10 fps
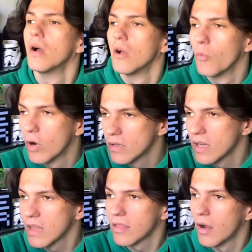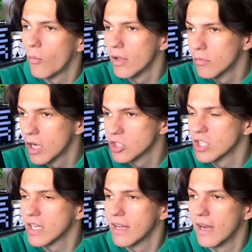one day thought while
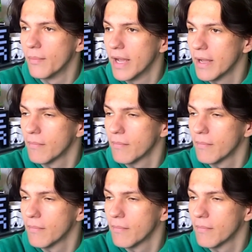watching an anime,